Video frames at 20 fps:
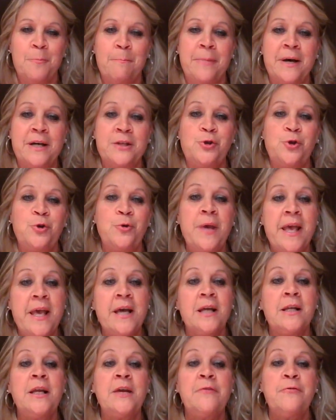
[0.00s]
but you
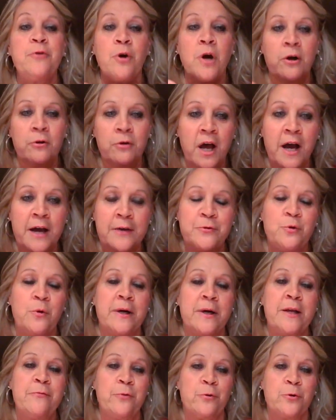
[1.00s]
can't live your whole life
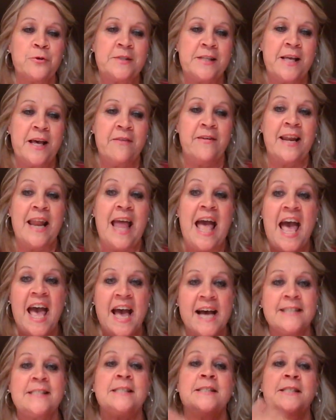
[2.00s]
24 7
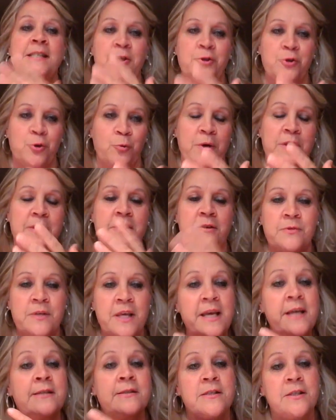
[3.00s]
as a teacher with those
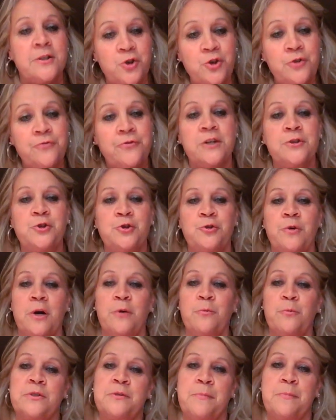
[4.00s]
kids because you've got your
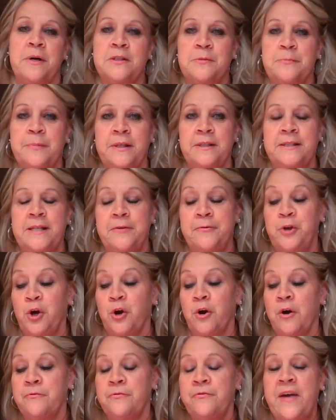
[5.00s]
own responsibility and
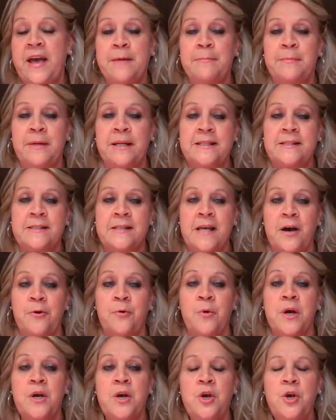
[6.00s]
your own family. So,
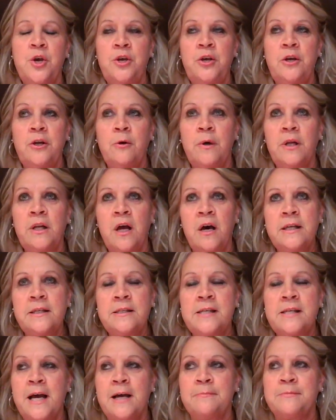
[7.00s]
you know, a lot
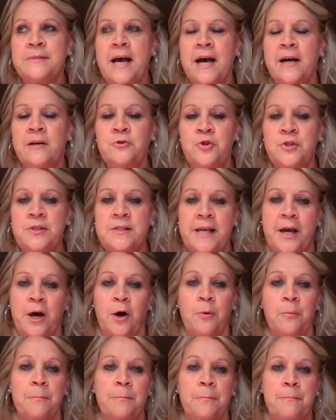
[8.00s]
of times I'll just
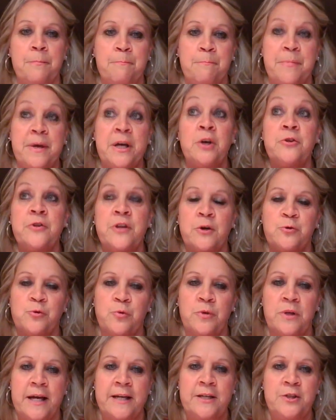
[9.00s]
help build those
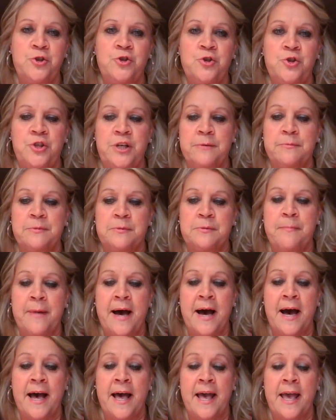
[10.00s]
relationships
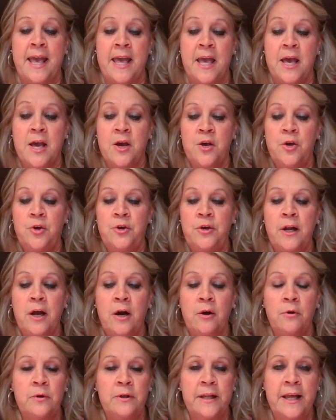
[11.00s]
by, you
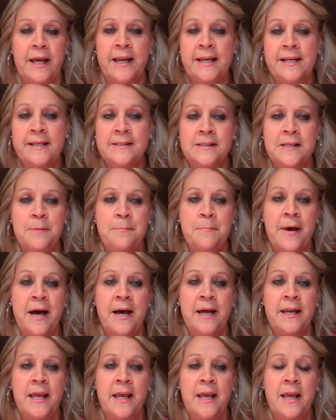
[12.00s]
know, letting
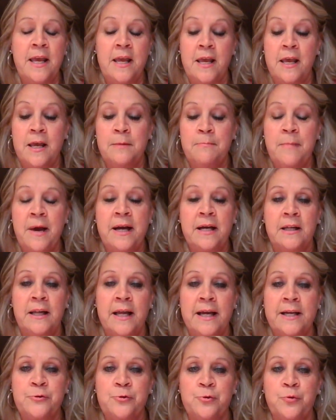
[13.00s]
somebody in my
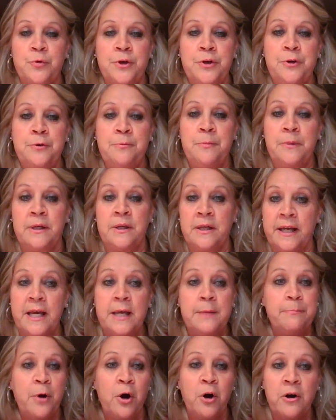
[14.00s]
classroom
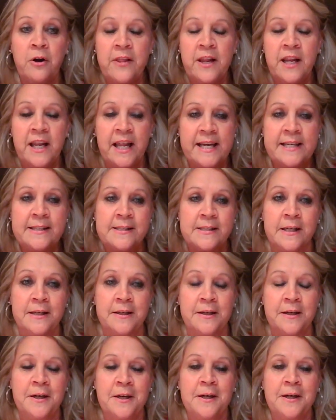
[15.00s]
lead part of the
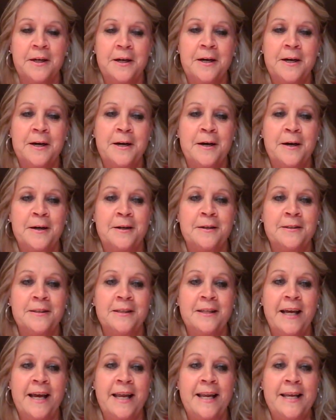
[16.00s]
lesson, uh,
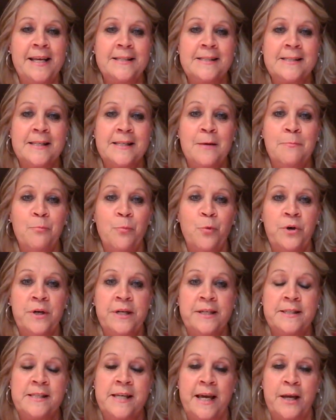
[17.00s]
letting
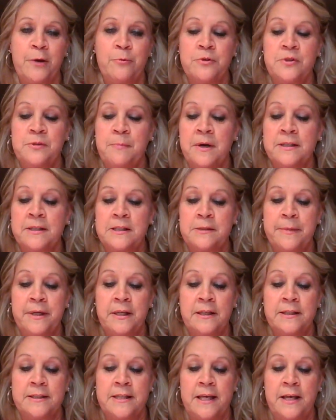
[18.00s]
someone take
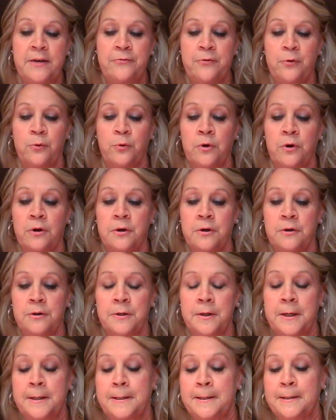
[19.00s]
responsibility
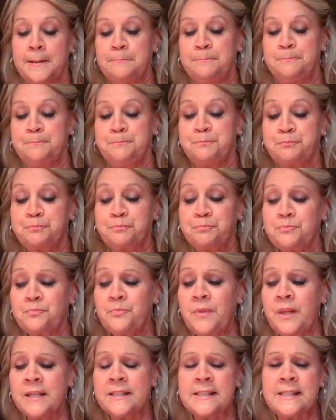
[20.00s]
for, um,
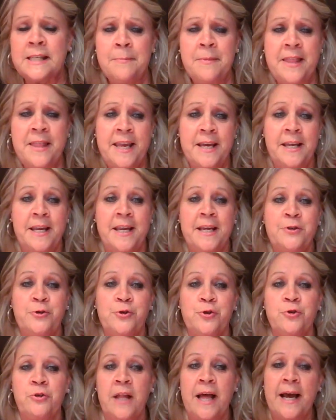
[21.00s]
some of the
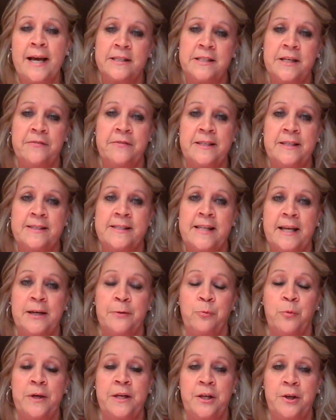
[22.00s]
initial activities
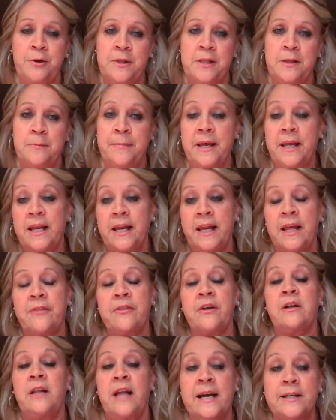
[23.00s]
that we do at the beginning of
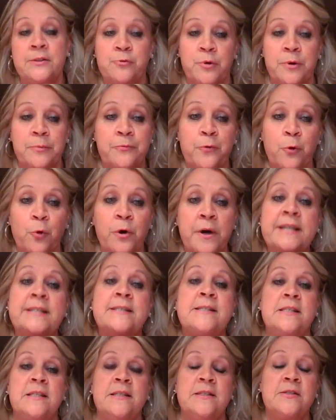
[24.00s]
the classroom. For
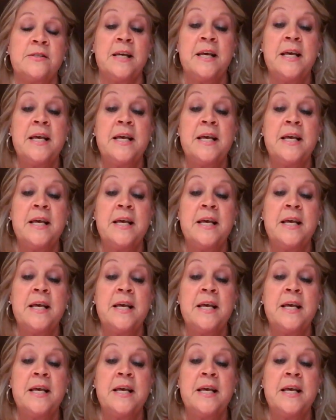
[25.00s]
instance,